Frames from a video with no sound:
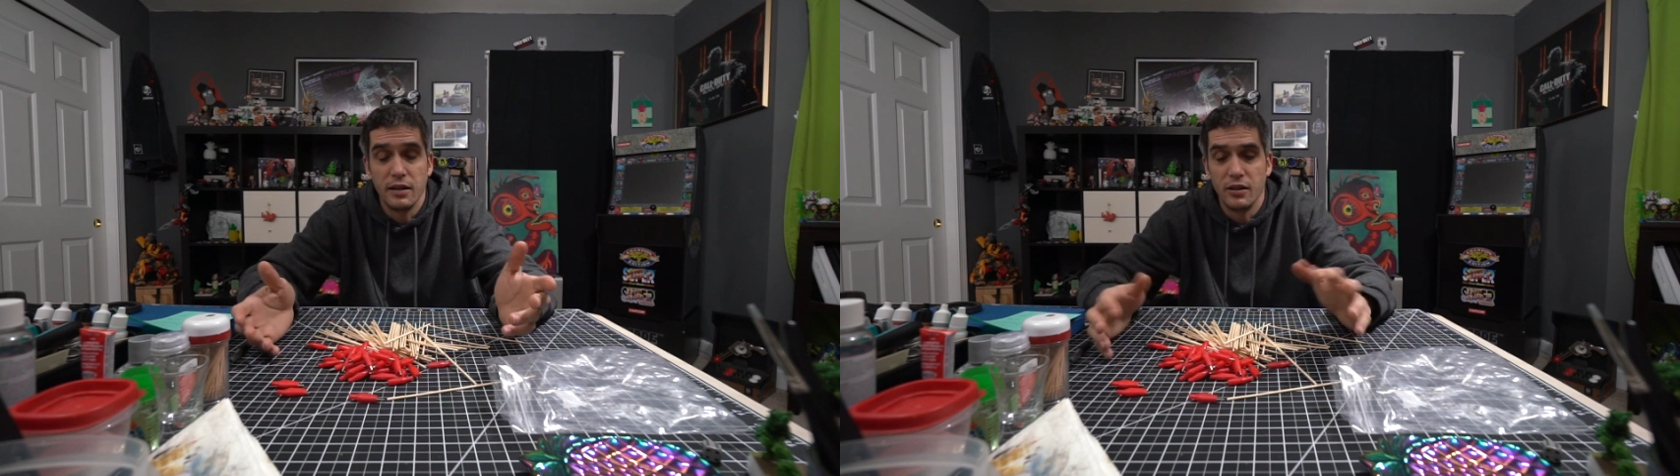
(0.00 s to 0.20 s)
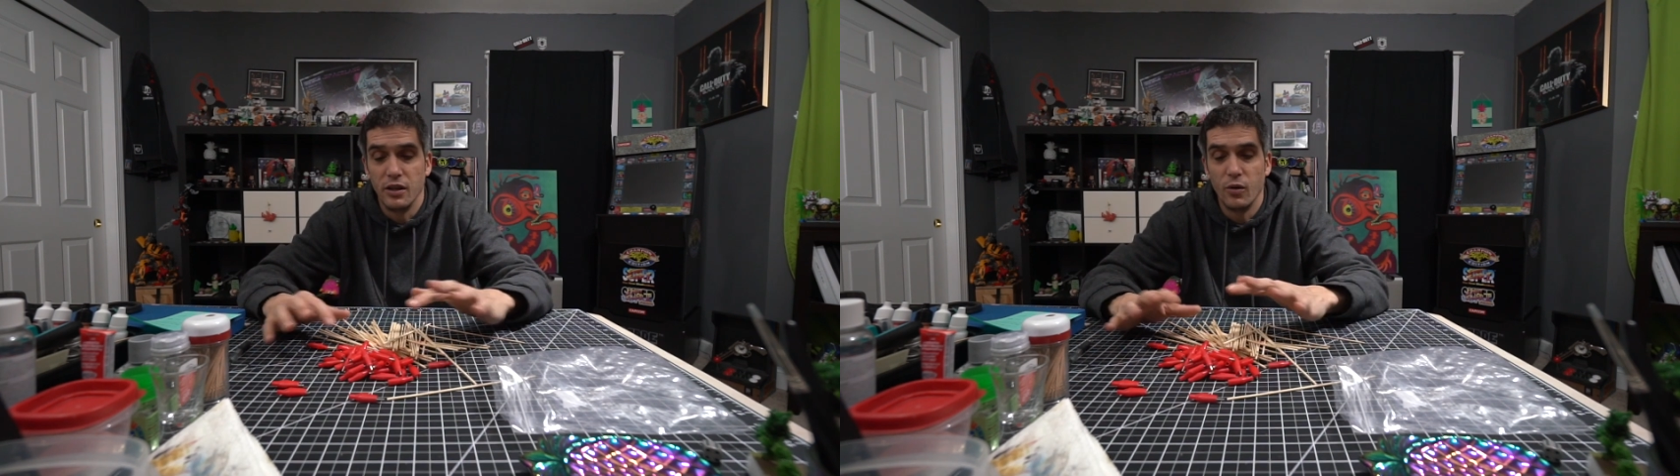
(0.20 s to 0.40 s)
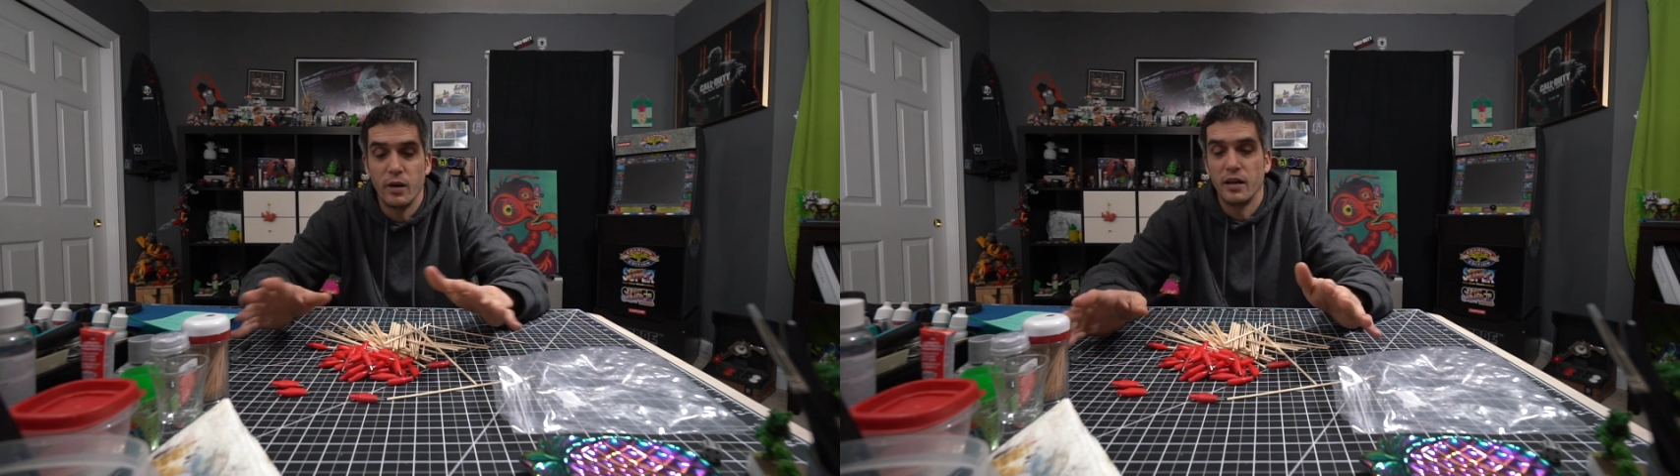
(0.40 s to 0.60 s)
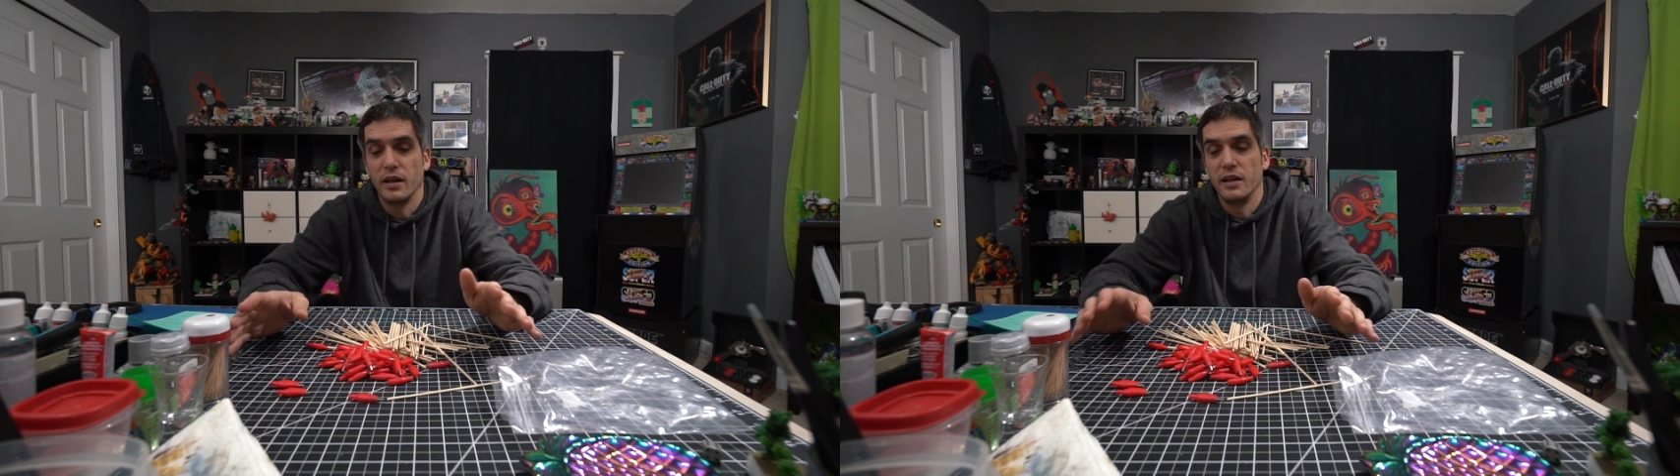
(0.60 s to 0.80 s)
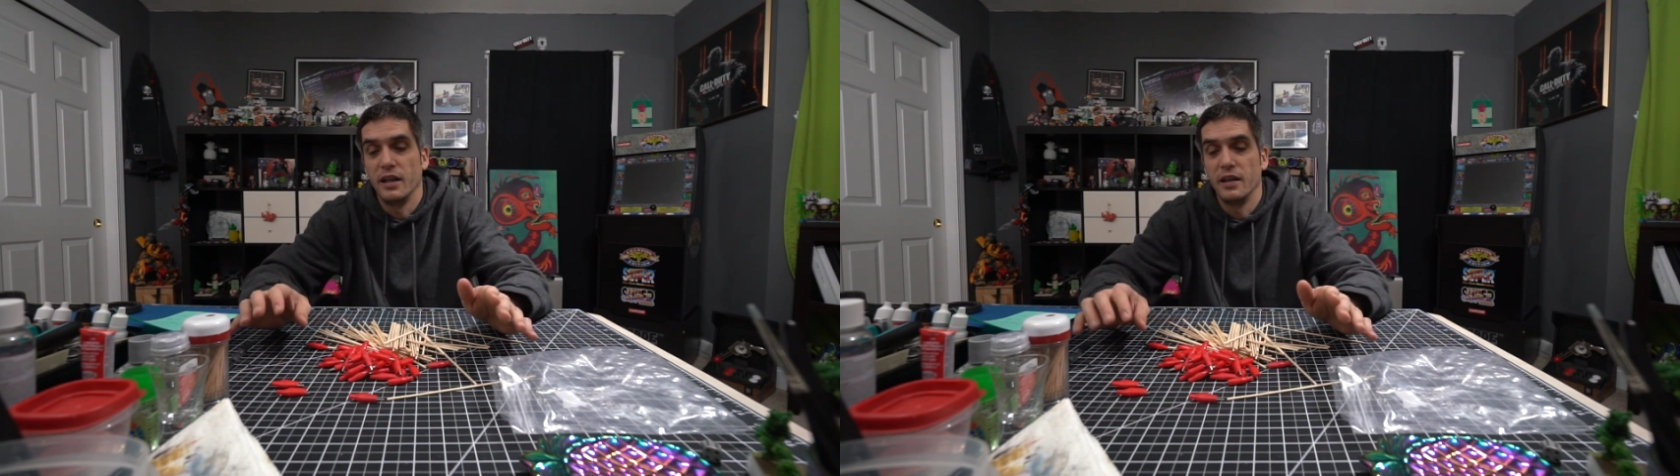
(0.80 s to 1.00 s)
Nowhere
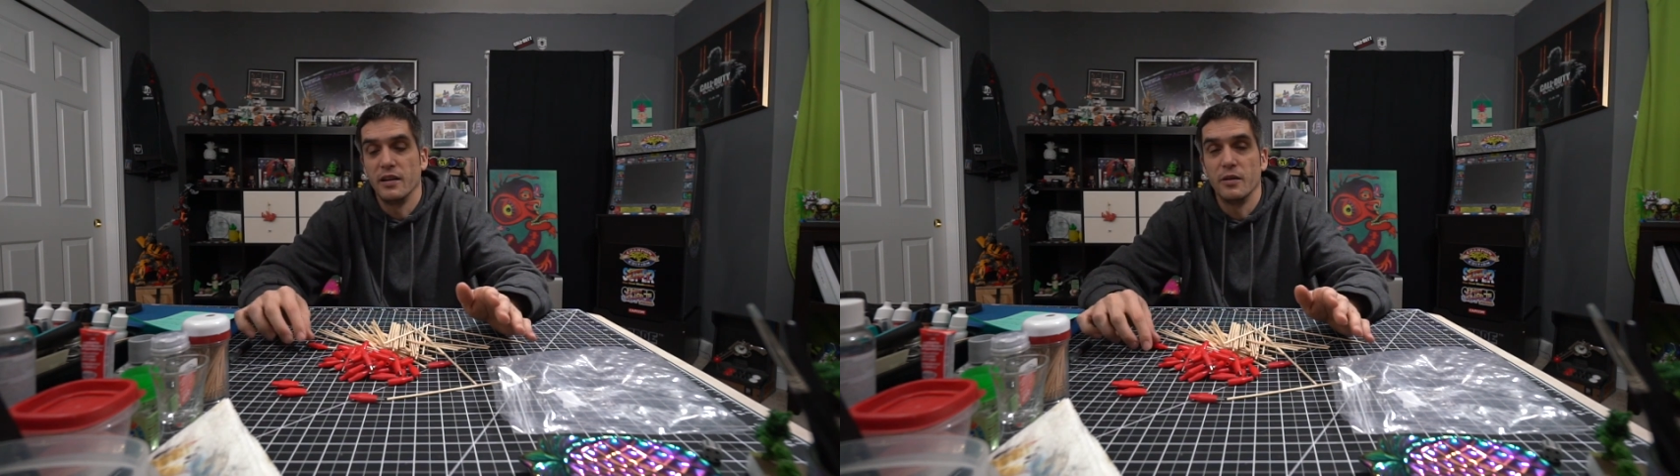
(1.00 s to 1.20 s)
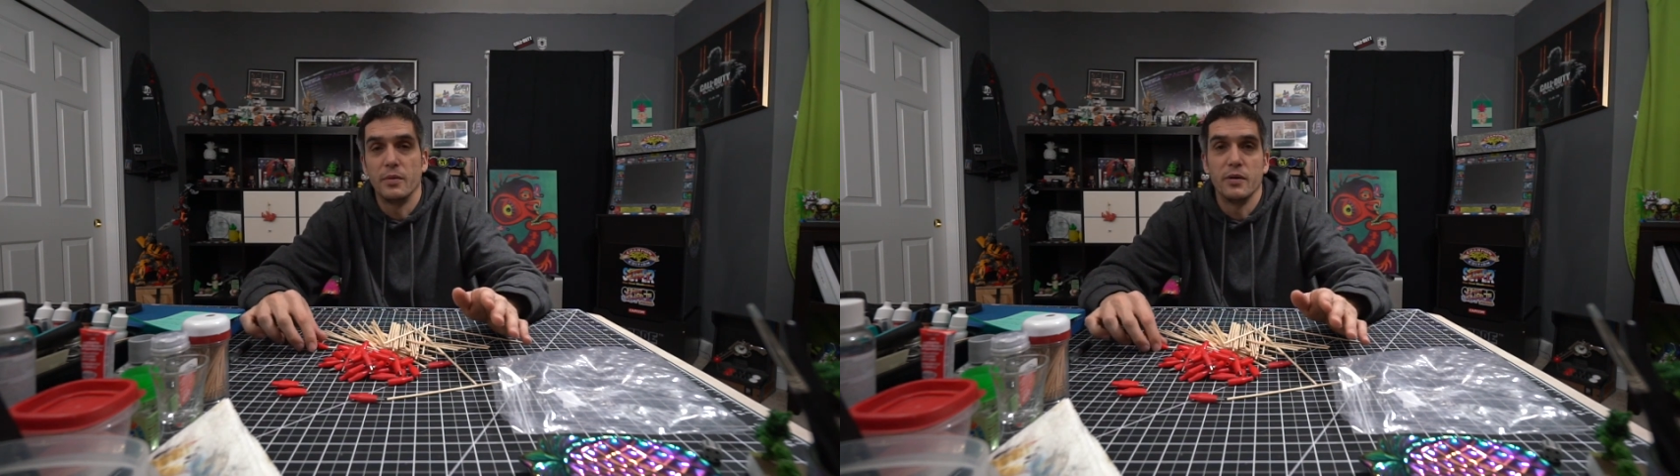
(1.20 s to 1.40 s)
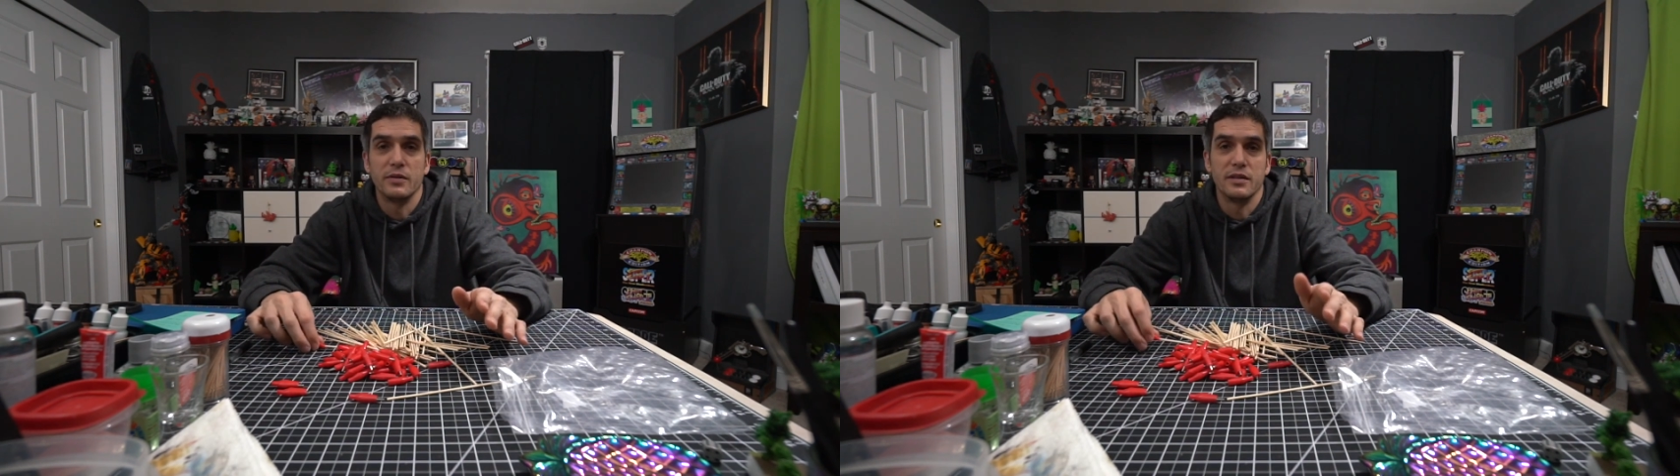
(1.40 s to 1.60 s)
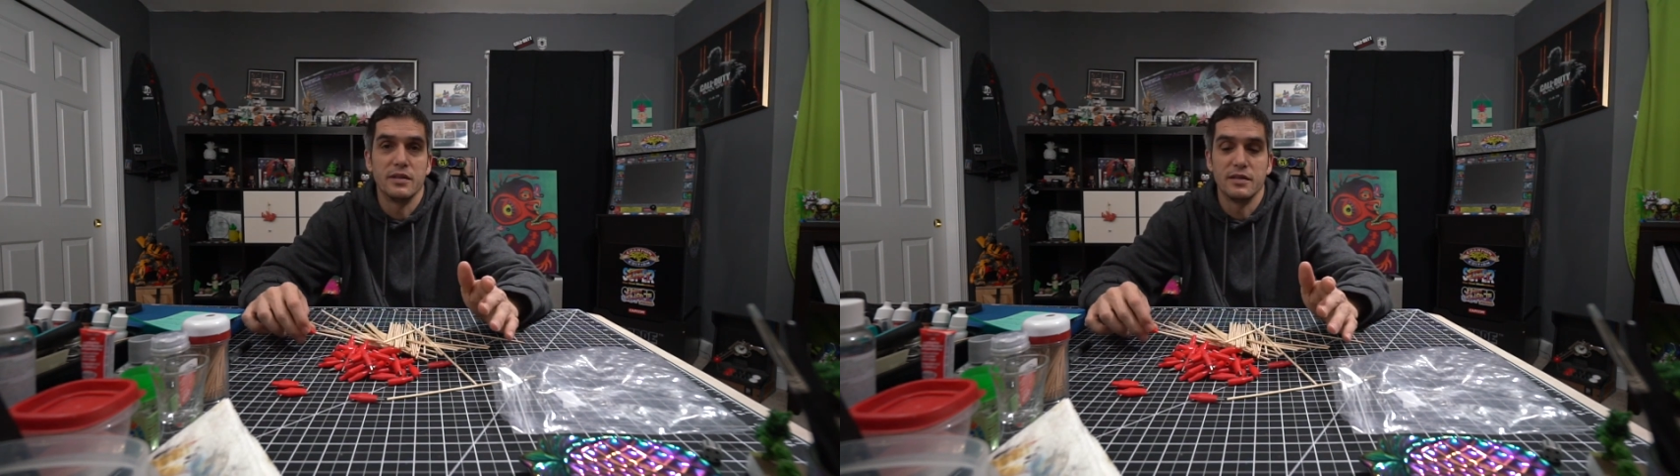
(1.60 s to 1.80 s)
in any of the posting